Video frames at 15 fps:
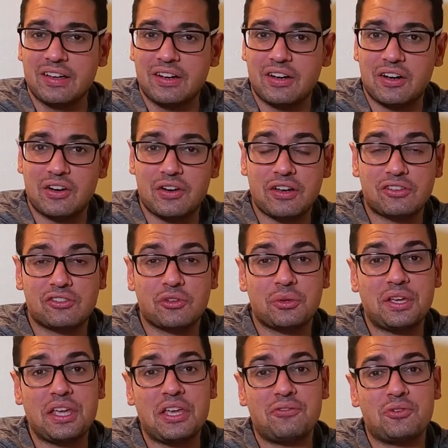All right, so
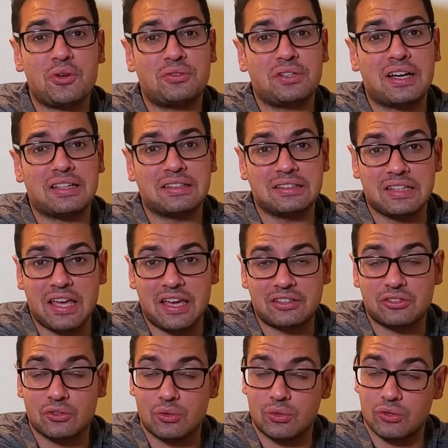if you have not
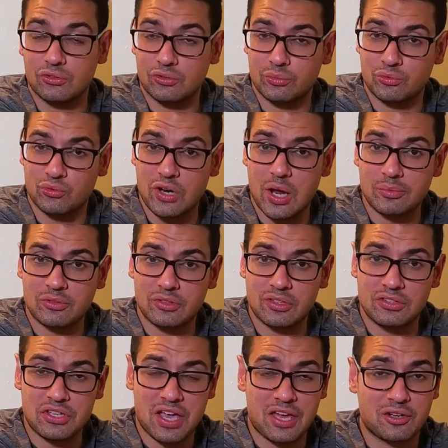liked or subscribed to the
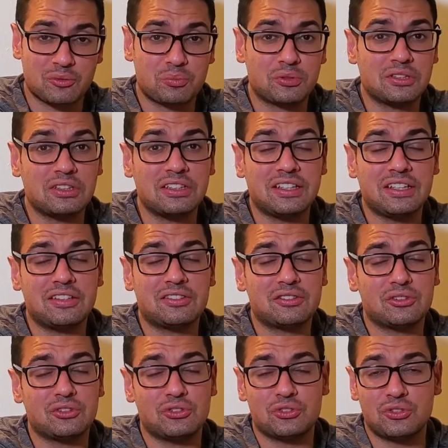channel, please
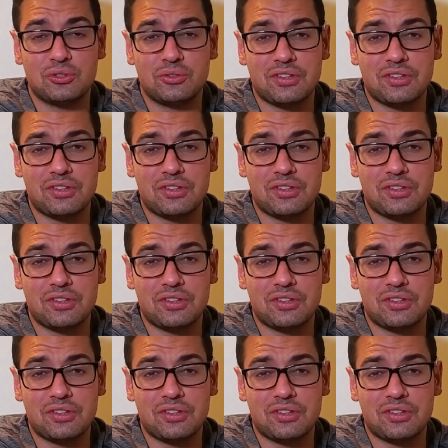do.